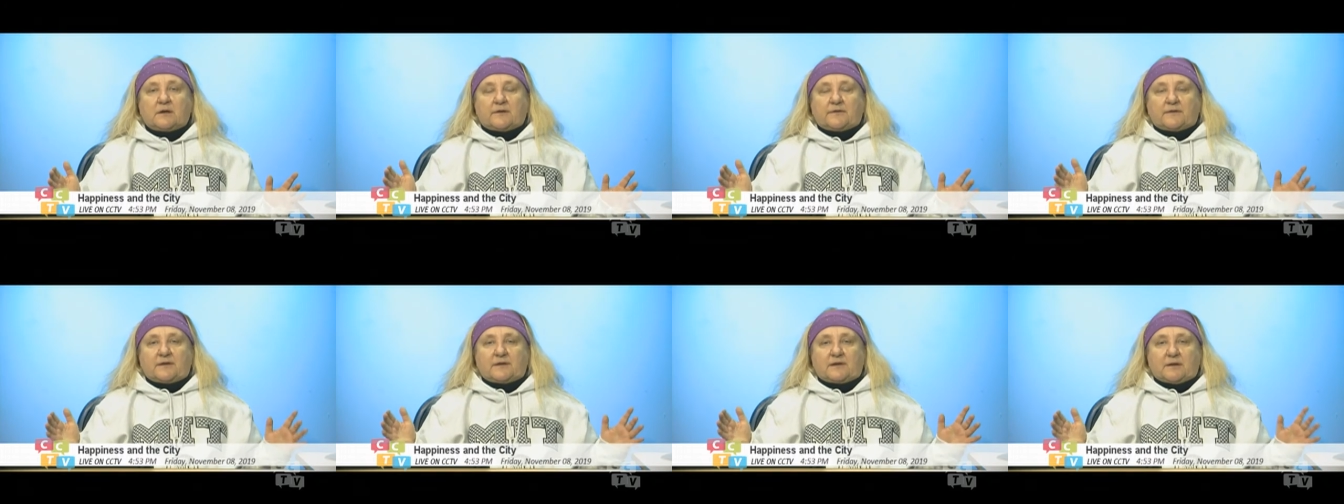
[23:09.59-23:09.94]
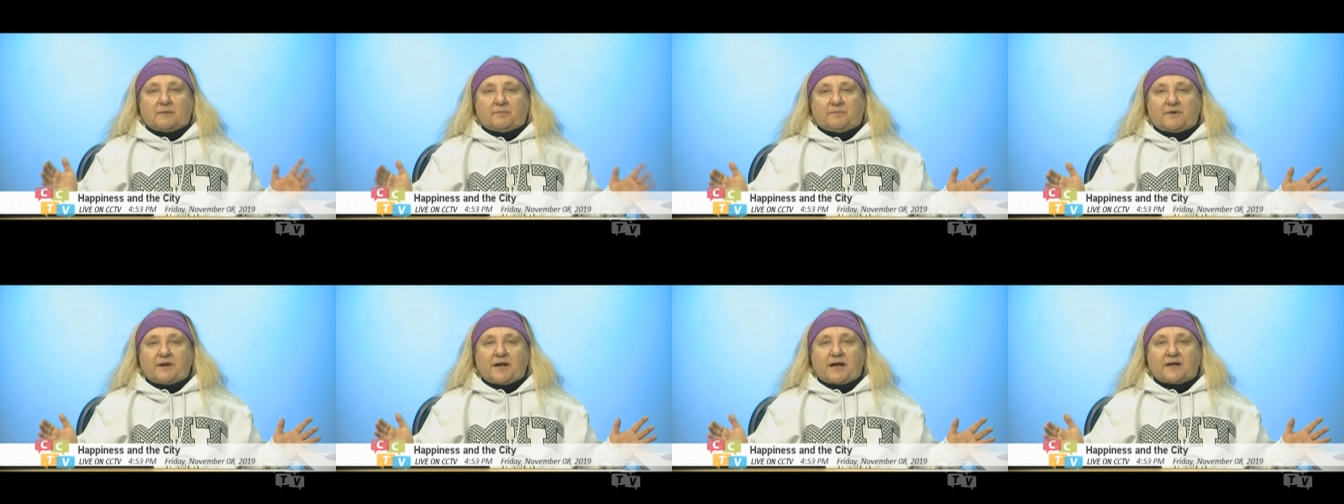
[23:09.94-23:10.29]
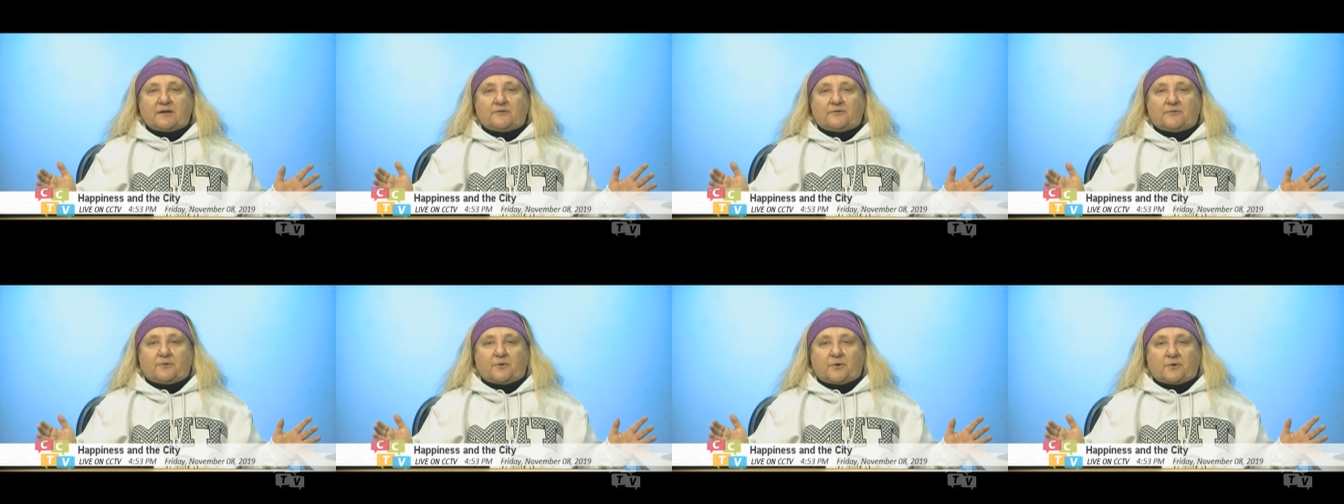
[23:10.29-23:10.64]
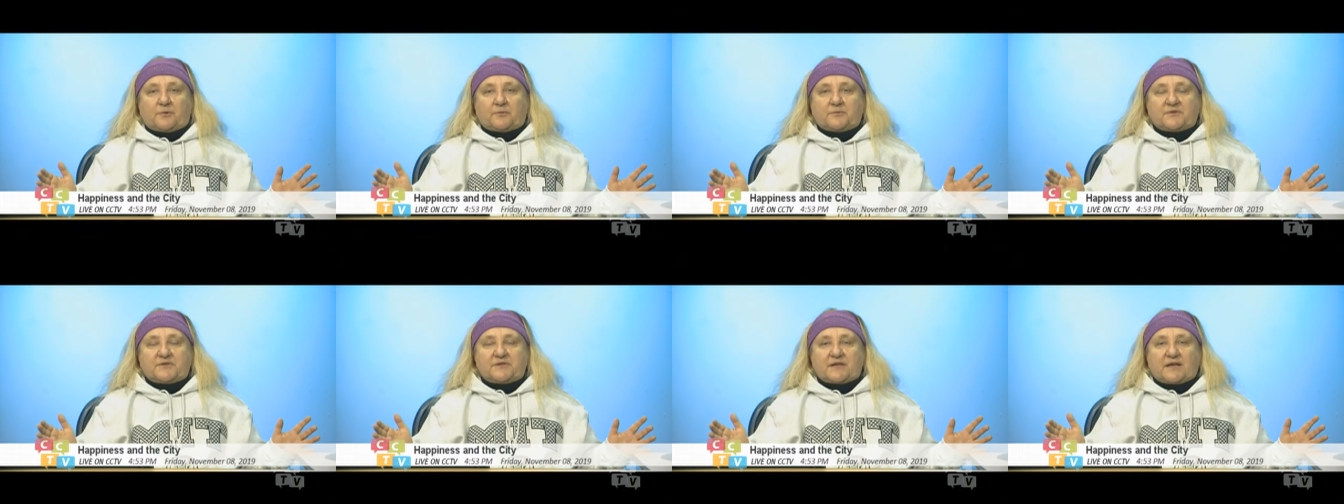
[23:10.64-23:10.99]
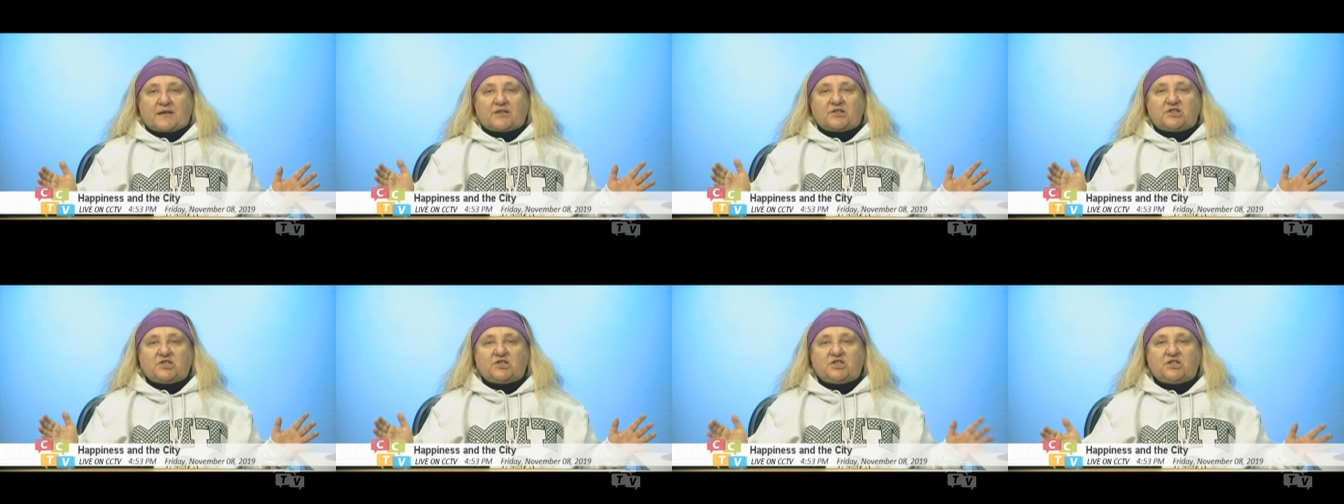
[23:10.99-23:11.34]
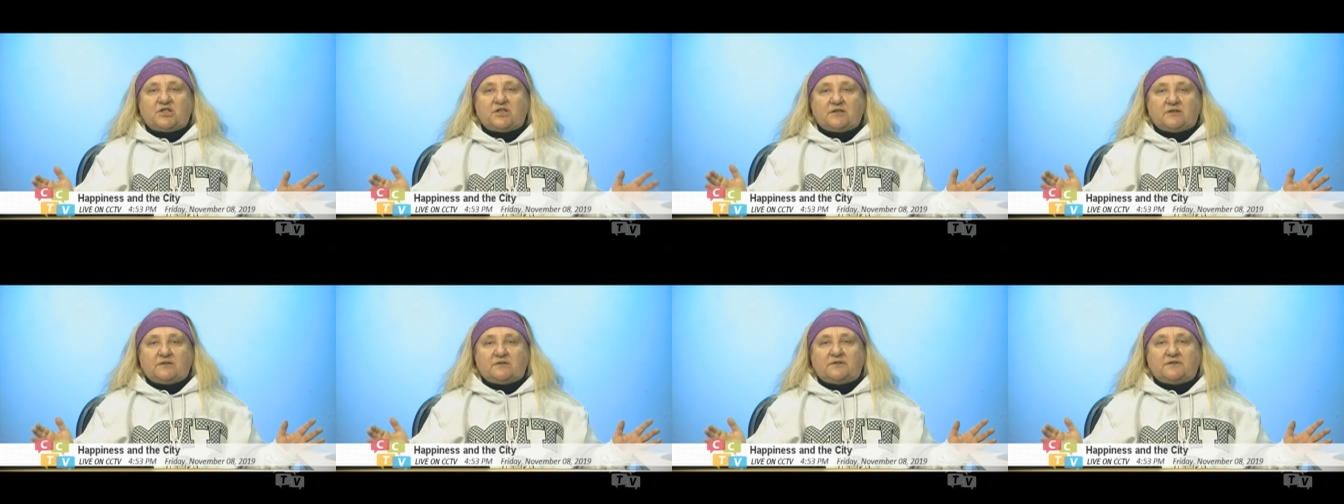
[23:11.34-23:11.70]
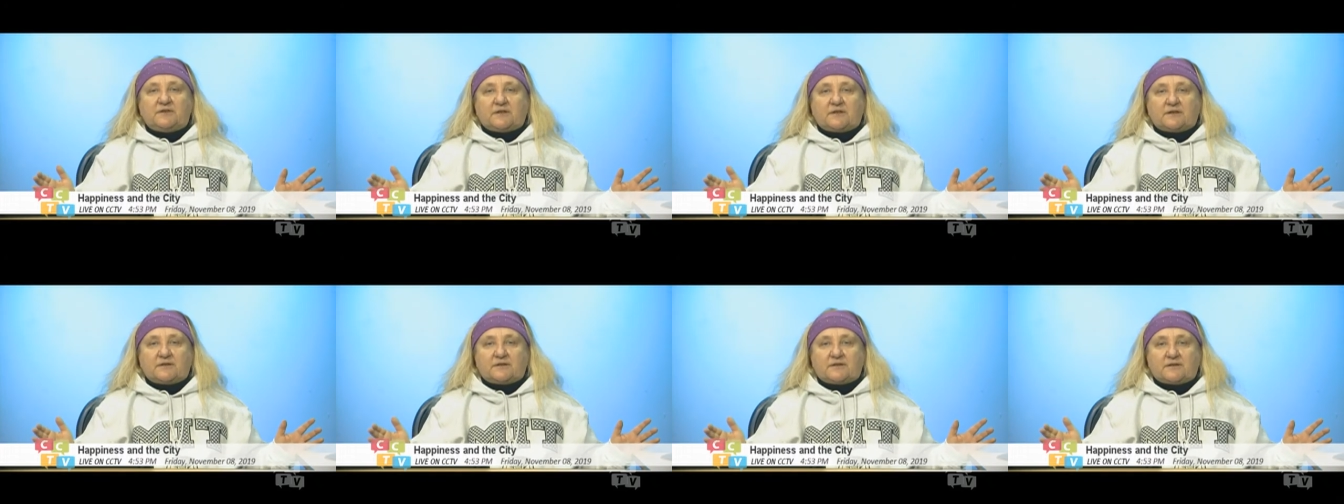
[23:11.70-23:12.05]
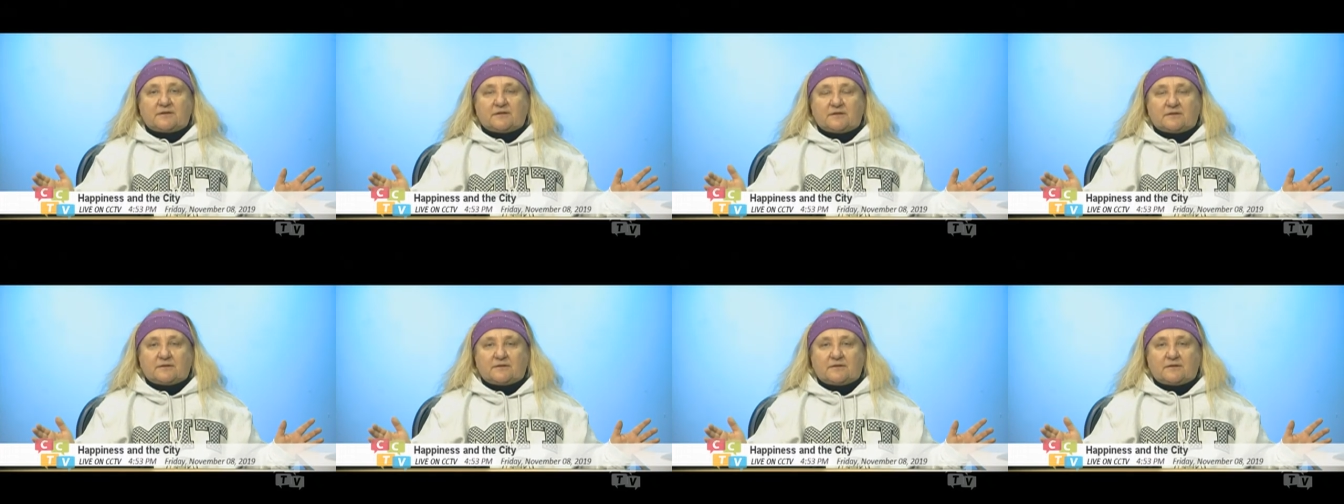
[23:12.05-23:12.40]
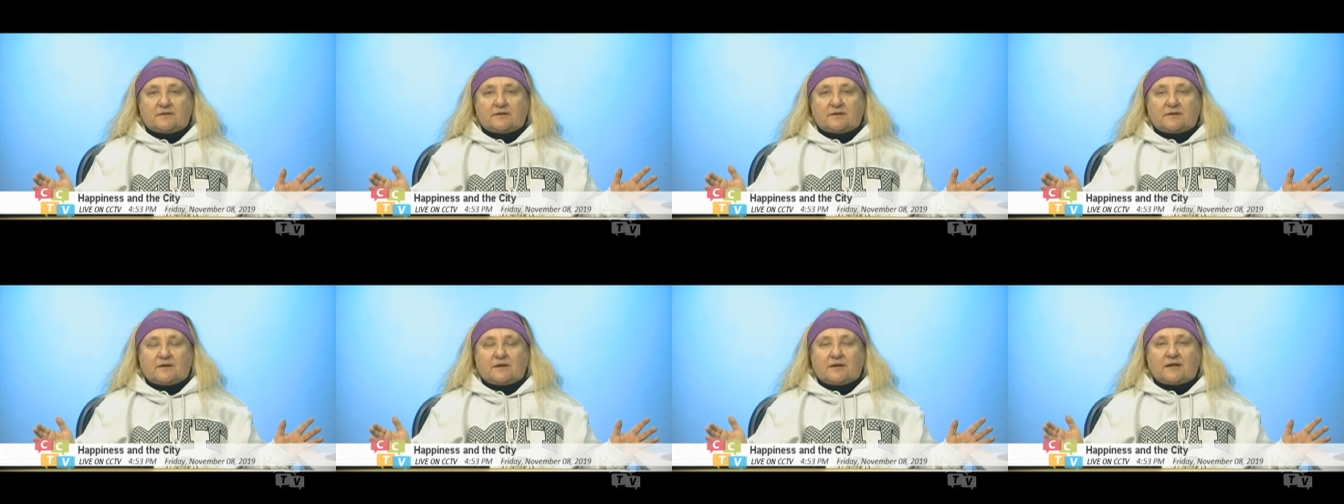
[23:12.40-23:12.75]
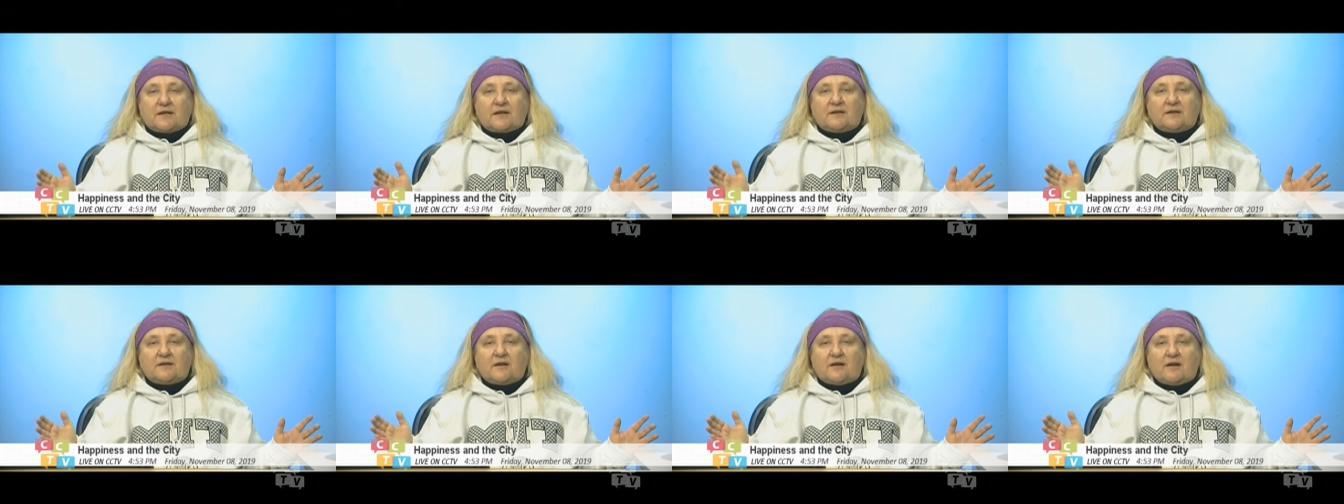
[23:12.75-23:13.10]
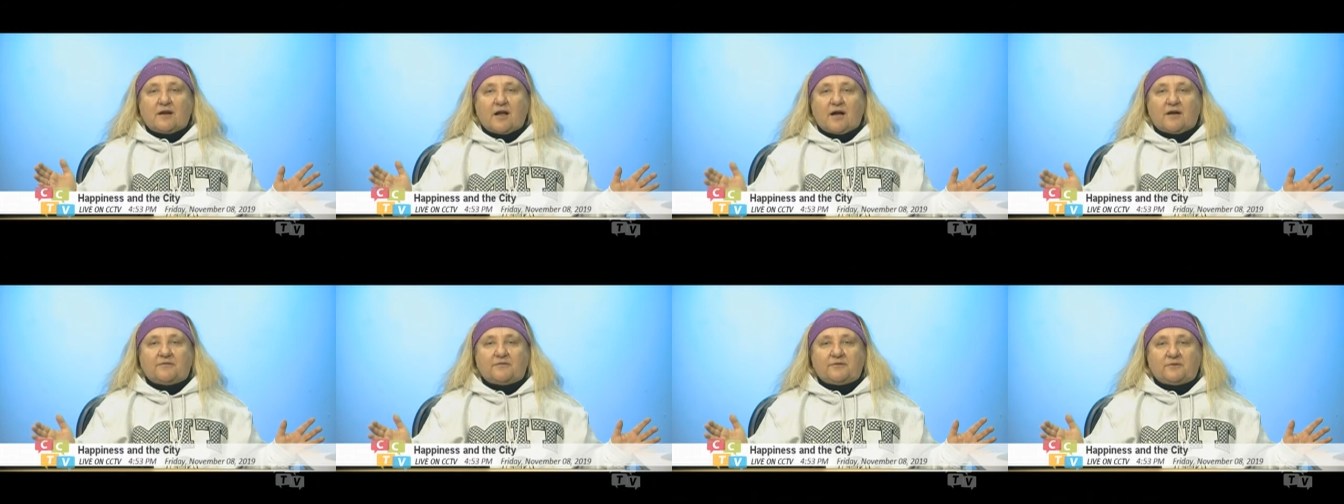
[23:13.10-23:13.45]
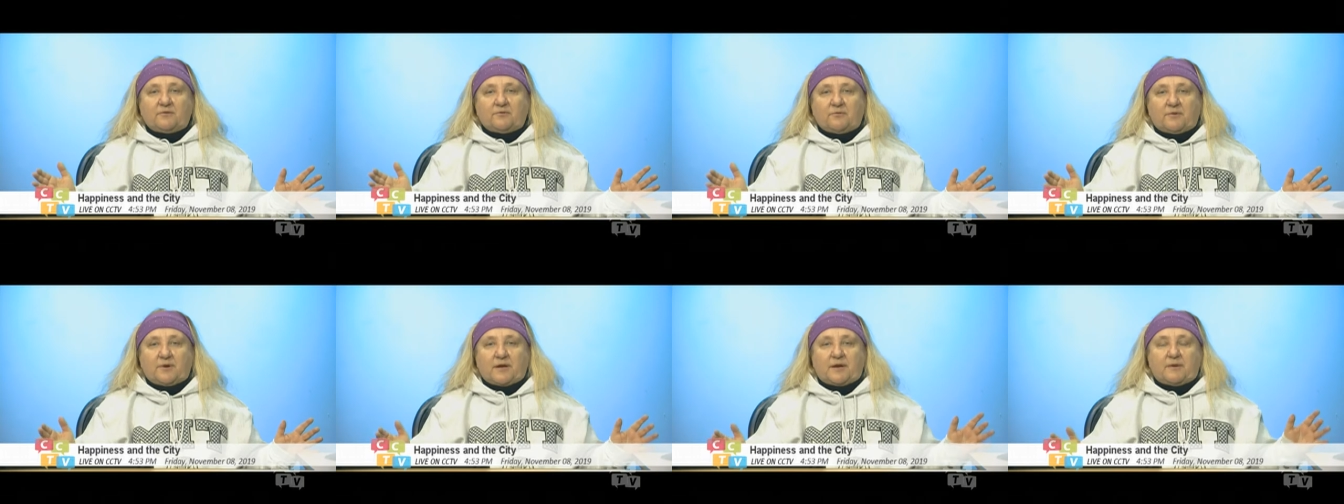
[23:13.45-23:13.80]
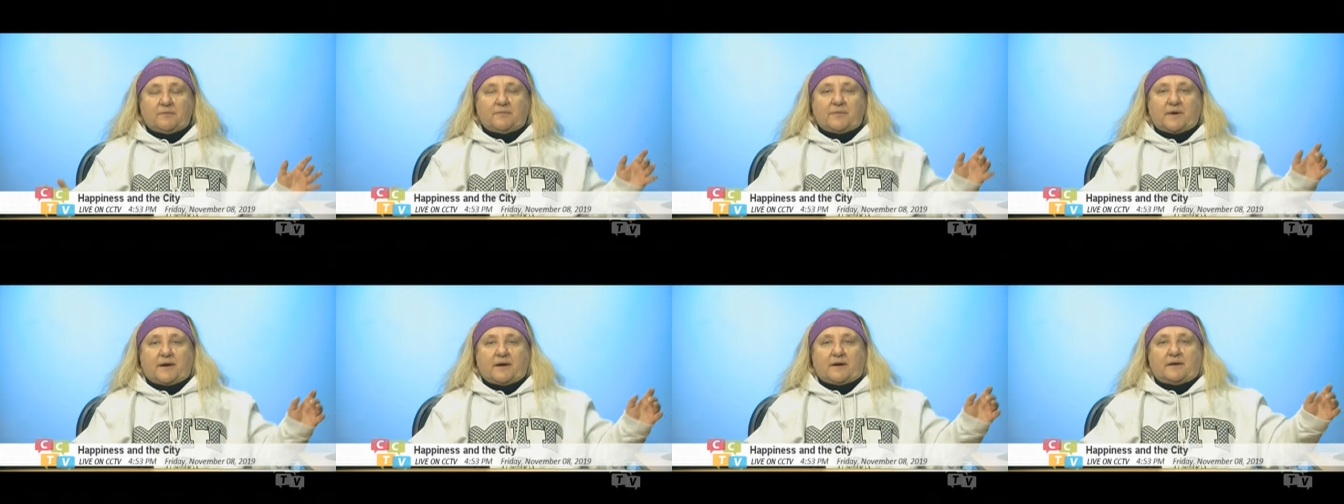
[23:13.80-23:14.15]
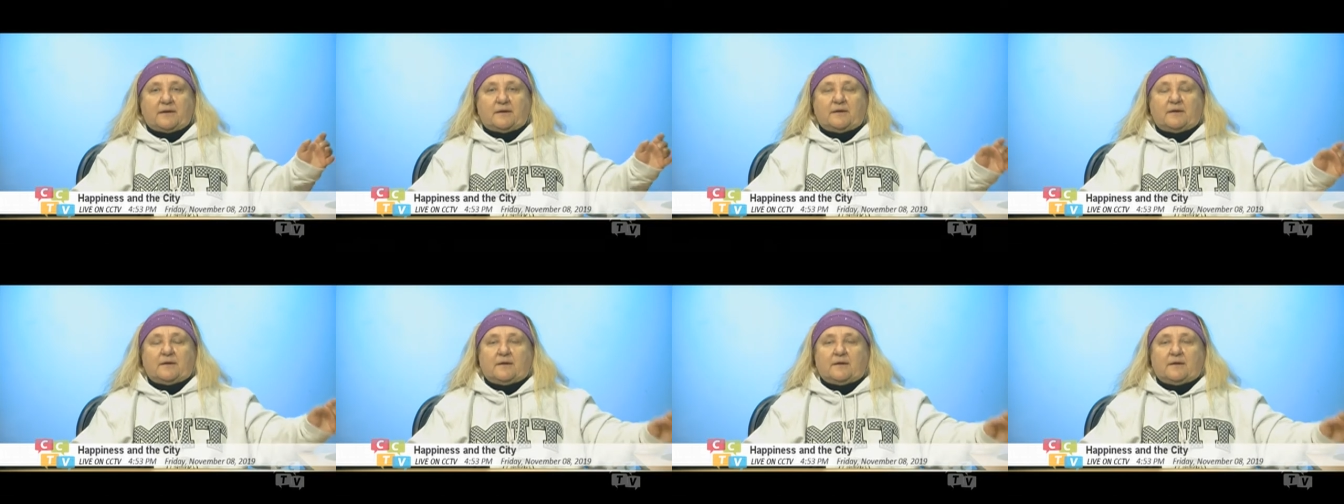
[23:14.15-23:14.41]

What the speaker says: that the platforms are shielded in a loving way by